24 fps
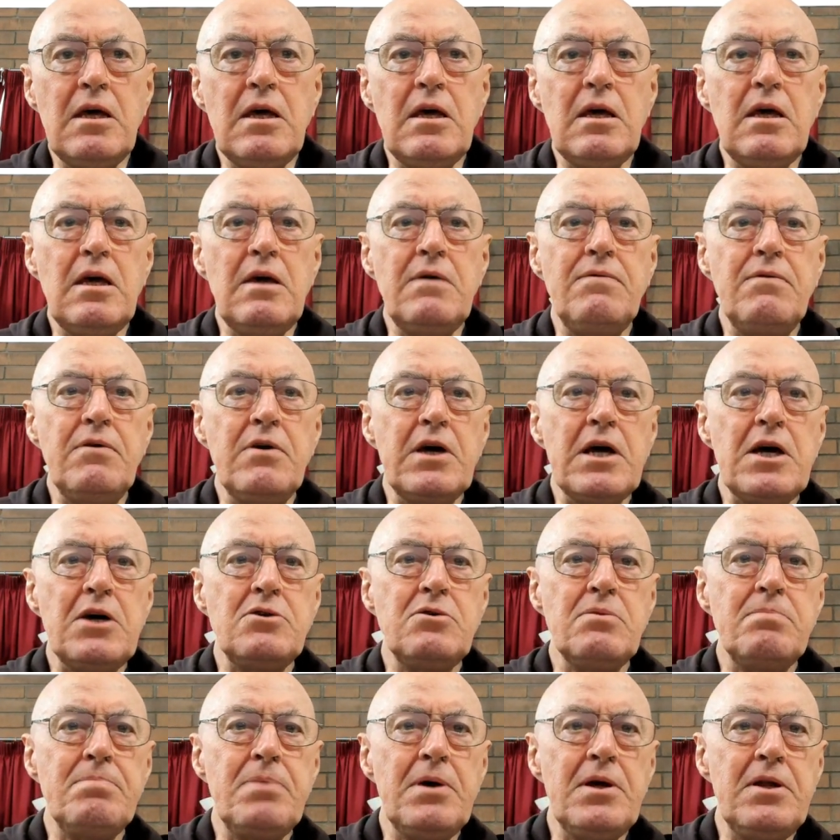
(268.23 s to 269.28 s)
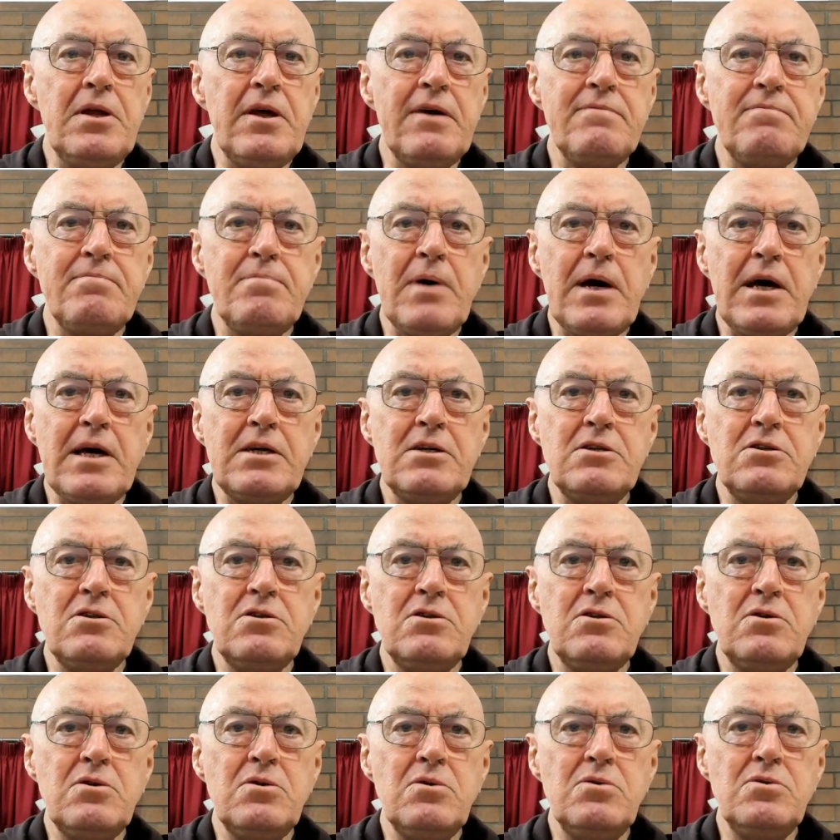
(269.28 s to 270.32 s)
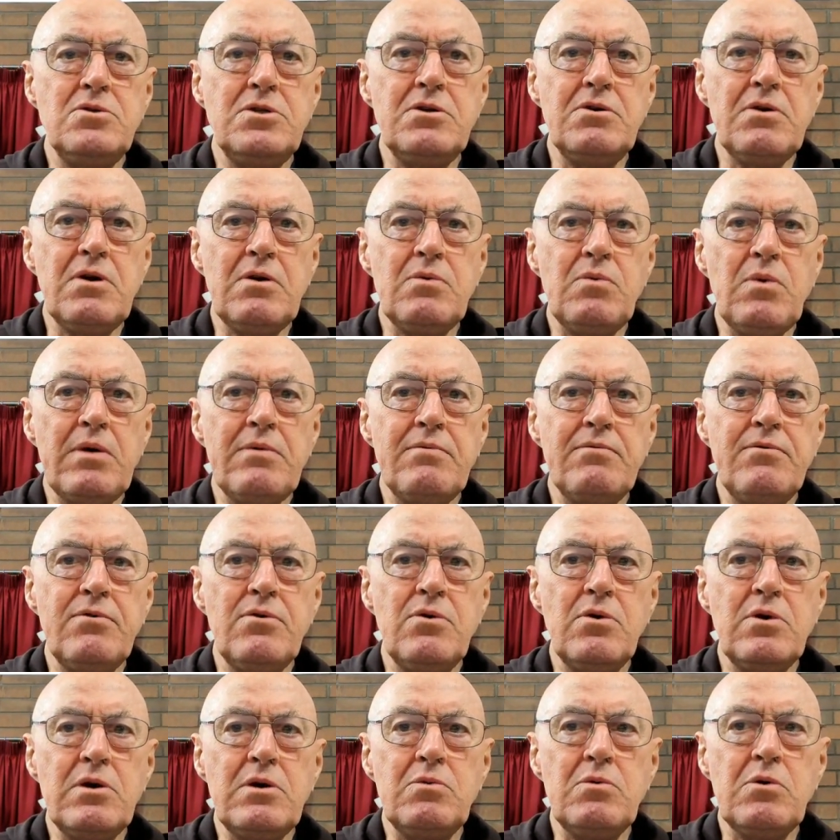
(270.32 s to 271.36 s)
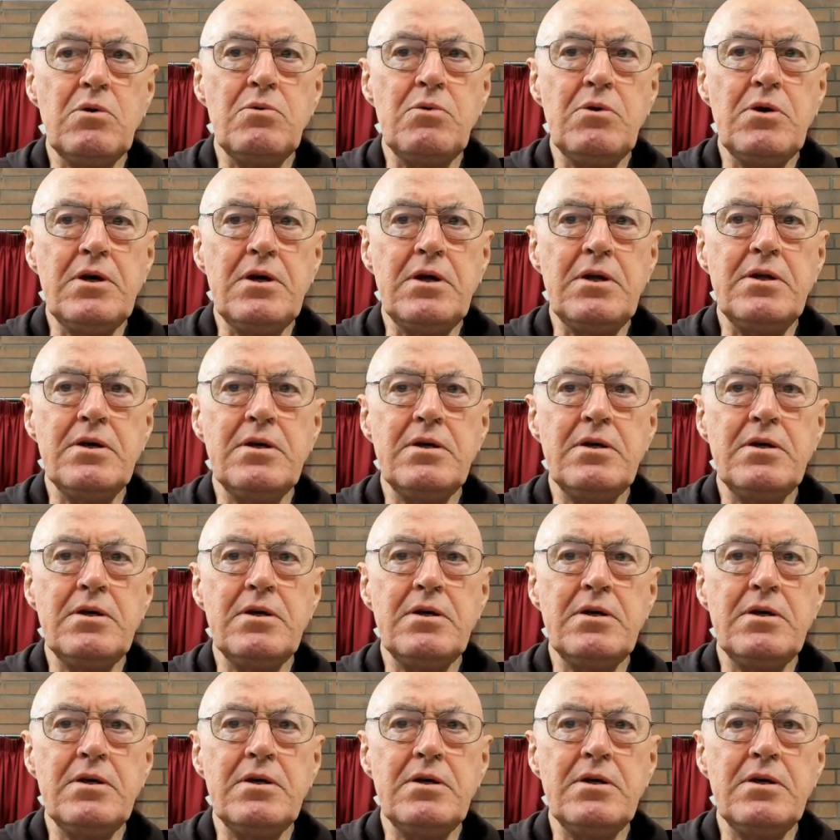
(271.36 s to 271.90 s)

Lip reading: If you go to PDF page 2014, you will read